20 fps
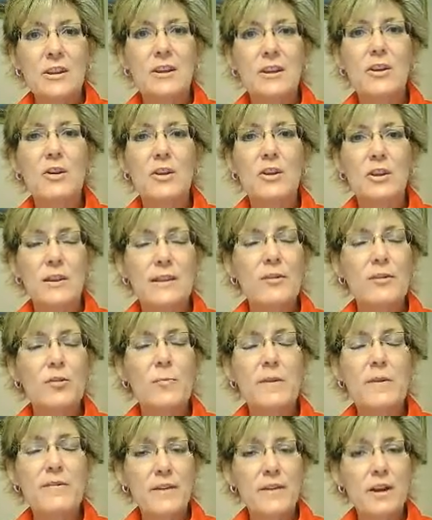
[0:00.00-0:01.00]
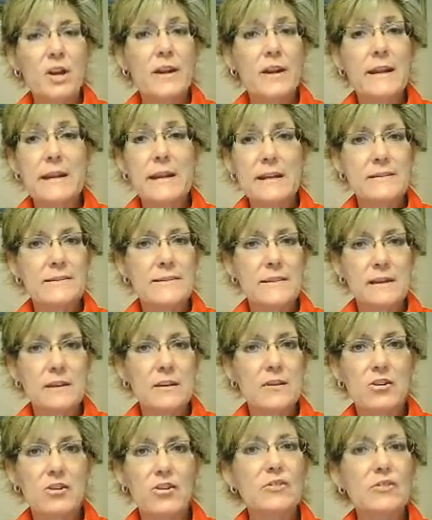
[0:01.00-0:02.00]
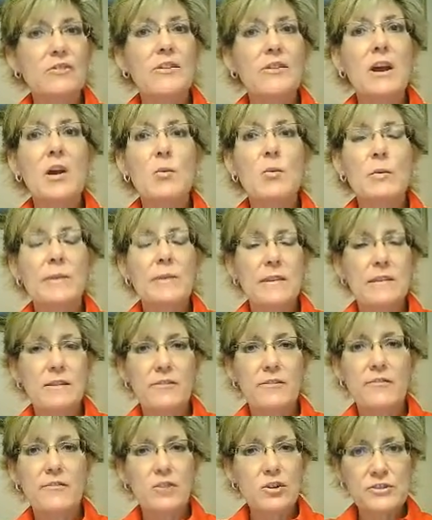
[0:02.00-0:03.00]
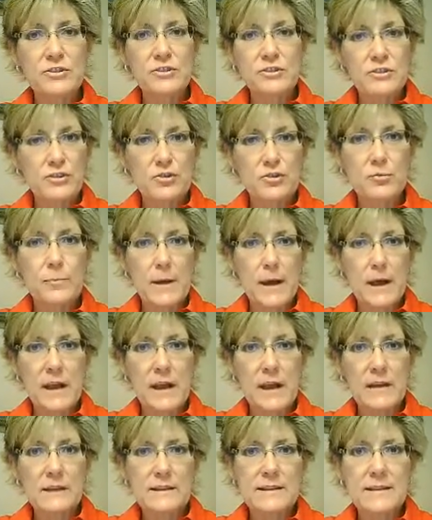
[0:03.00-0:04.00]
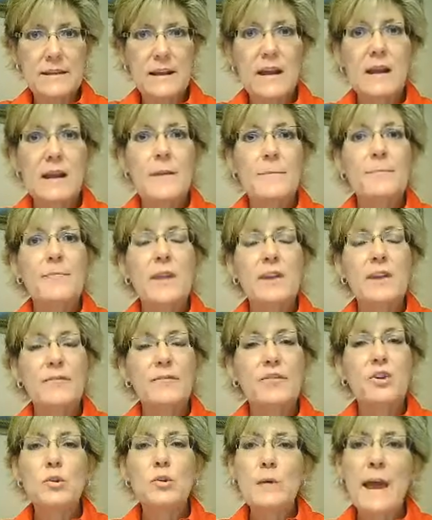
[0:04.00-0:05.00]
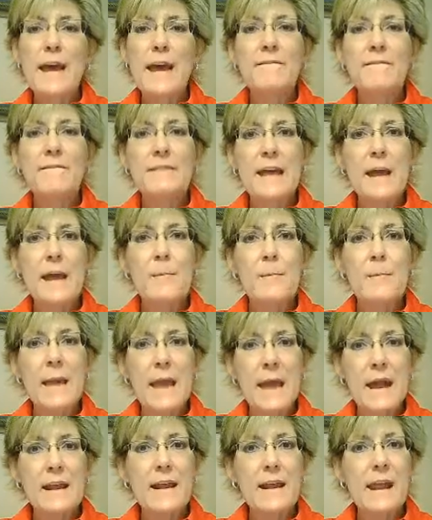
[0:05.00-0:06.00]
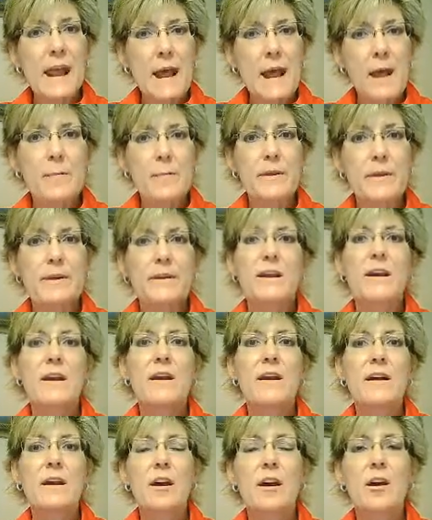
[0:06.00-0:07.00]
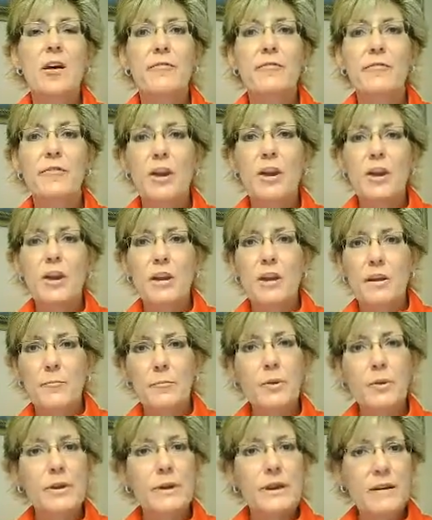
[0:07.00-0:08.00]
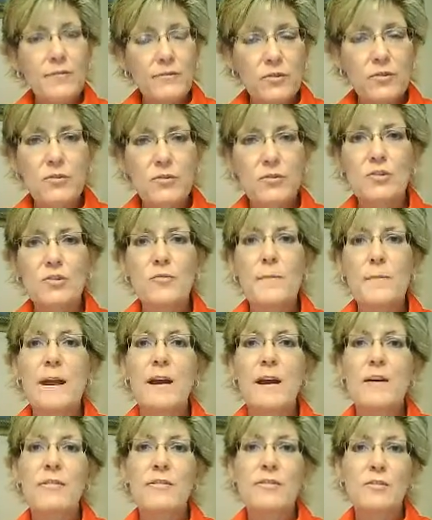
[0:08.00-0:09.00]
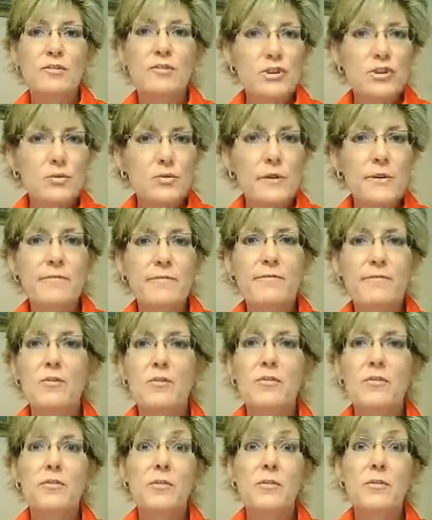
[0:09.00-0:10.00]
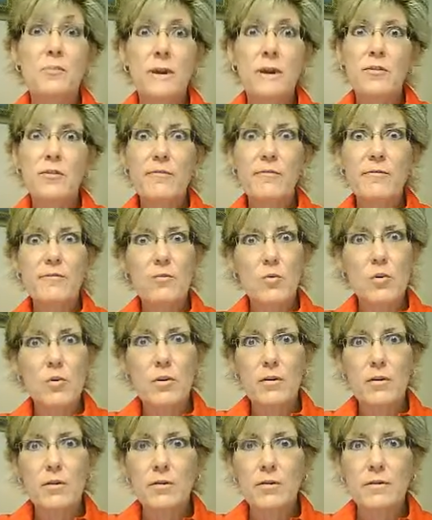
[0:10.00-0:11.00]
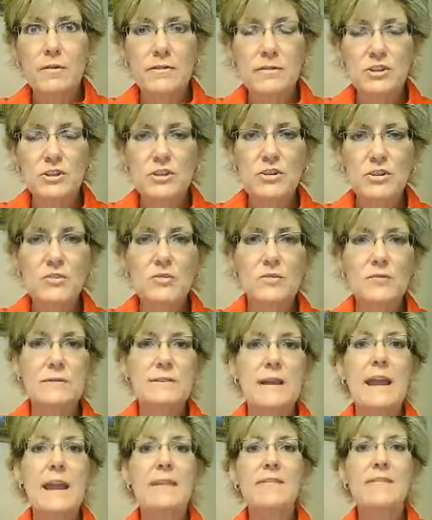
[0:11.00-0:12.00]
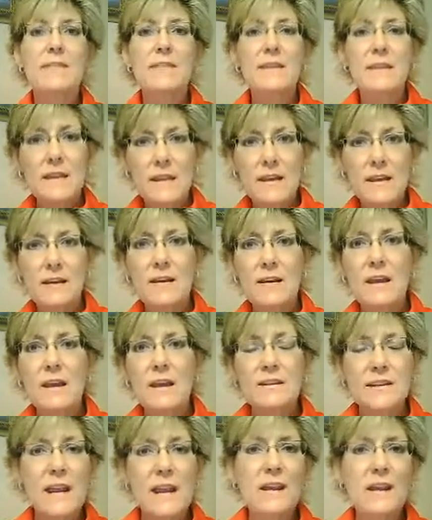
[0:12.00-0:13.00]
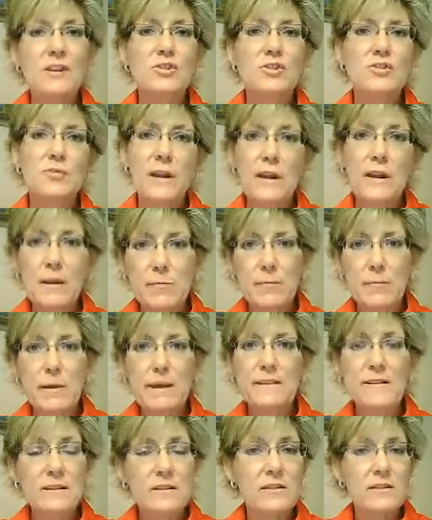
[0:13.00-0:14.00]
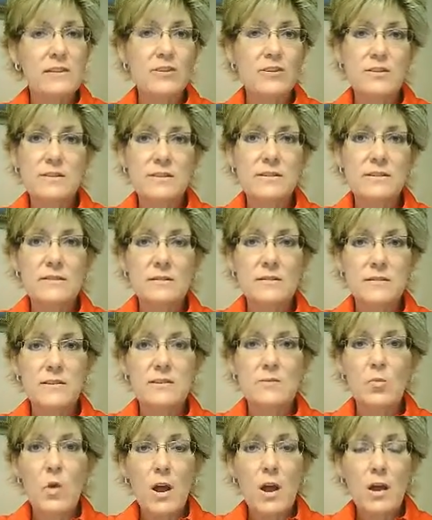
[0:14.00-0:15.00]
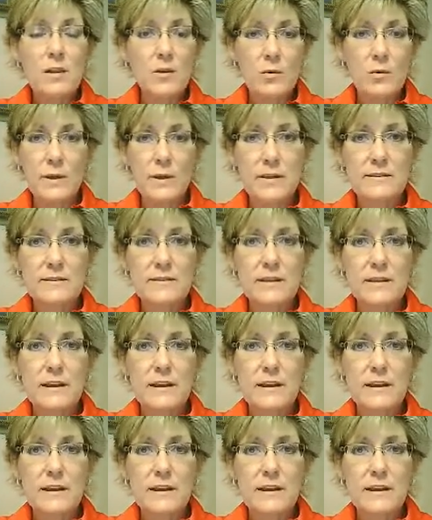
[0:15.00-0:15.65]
it'll be very easy. You'll know within the first 2 bites if you have that bad habit of putting food in your mouth, chew it for 3 or 4 chews, and then take a drink and basically just swallow it.